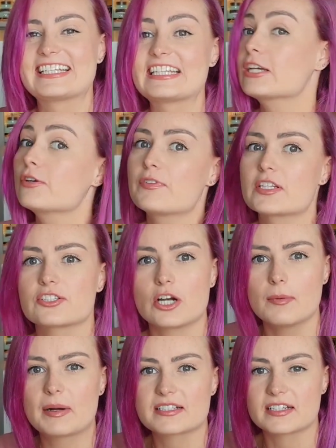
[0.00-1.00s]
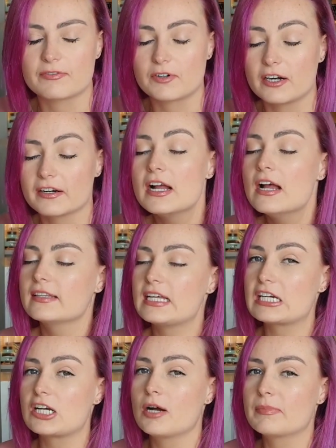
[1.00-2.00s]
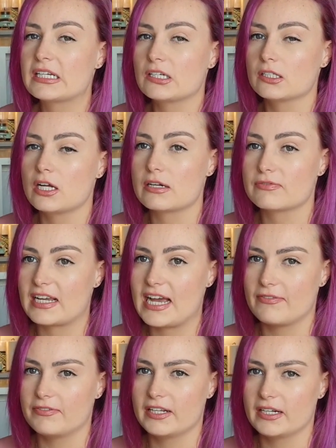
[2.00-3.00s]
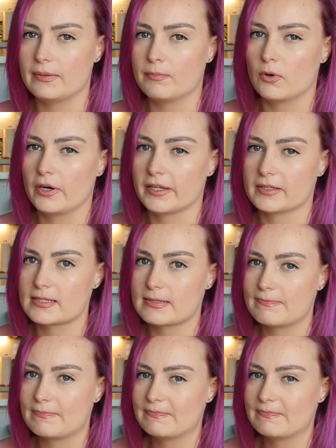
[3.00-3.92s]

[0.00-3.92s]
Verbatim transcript: and thank you for the Starbucks gift card. That got me a lot of caffeinated mornings.